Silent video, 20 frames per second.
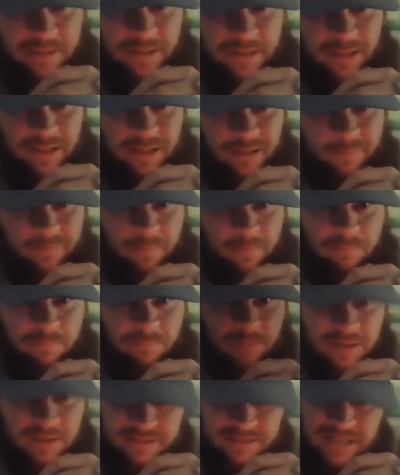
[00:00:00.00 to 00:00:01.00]
uh,
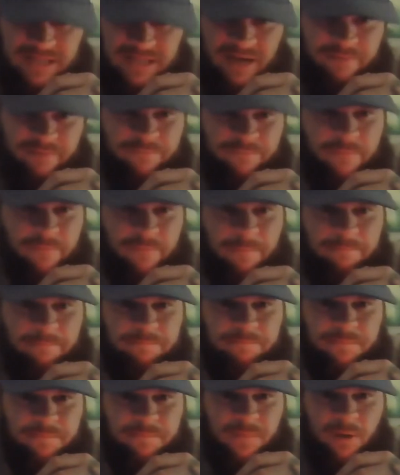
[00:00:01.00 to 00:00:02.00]
aside from
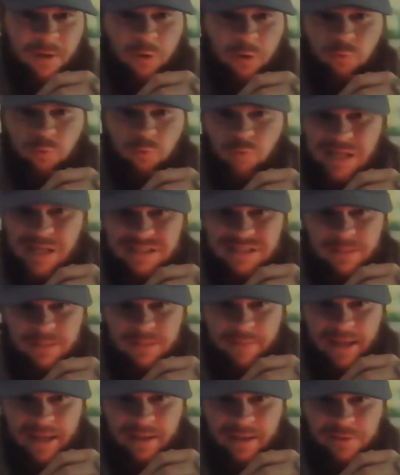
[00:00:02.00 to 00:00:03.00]
her
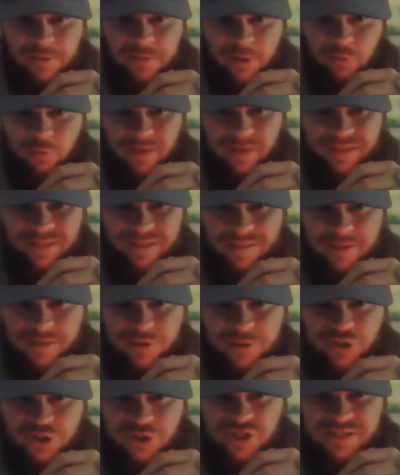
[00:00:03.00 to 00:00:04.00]
resume and the great
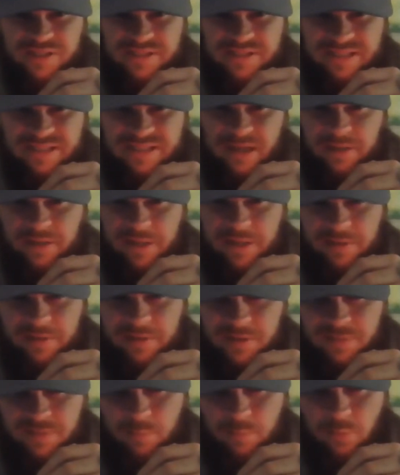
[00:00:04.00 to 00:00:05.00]
things she's done in the
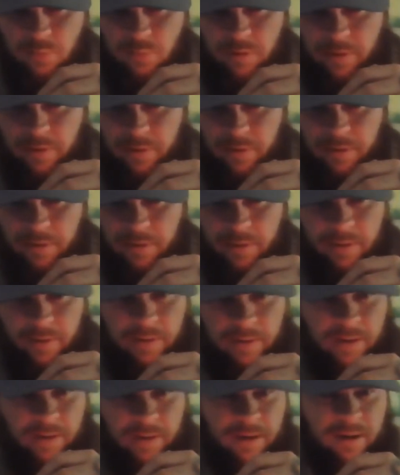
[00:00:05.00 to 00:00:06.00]
sport,
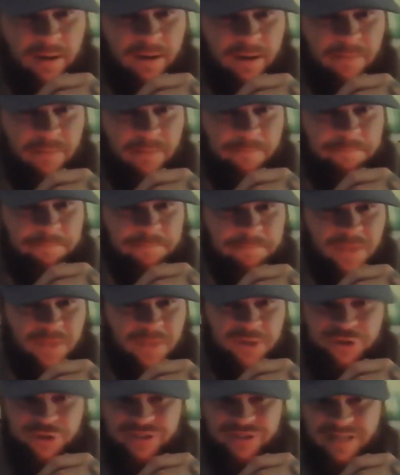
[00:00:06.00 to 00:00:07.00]
um,
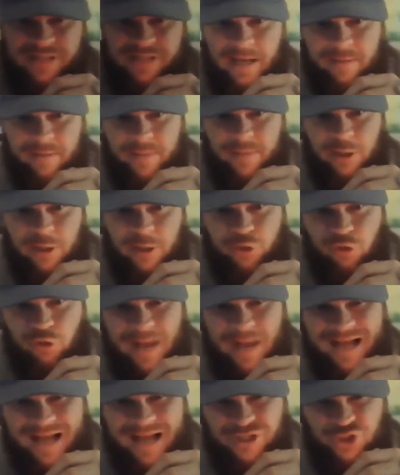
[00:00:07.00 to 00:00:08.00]
she's kind of been a
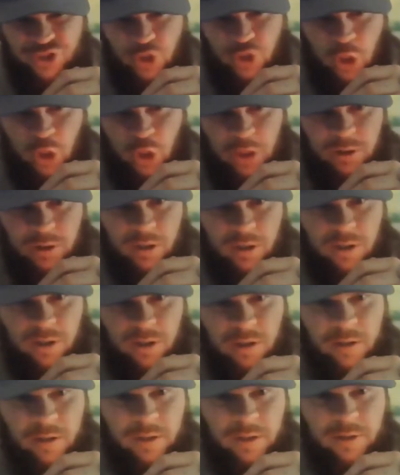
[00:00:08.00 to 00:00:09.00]
trash
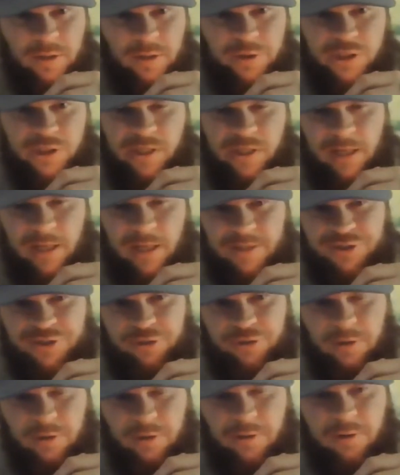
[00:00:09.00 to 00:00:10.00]
talker. She kind of
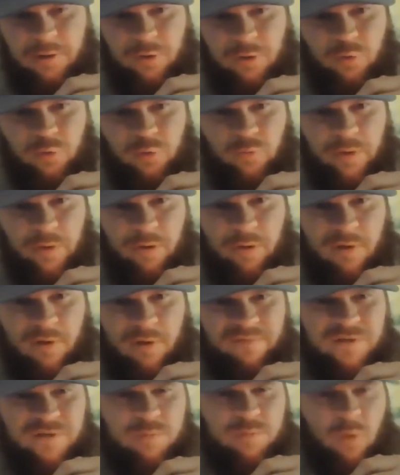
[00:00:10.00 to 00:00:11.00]
started her career
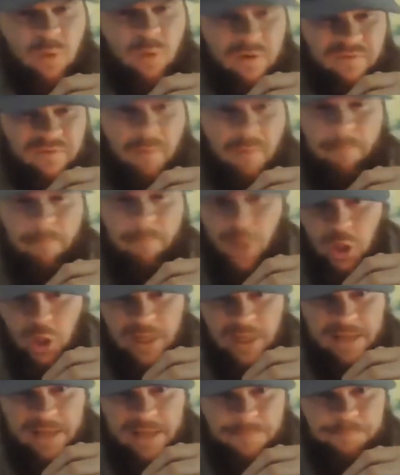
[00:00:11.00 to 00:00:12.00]
off as more of a bully.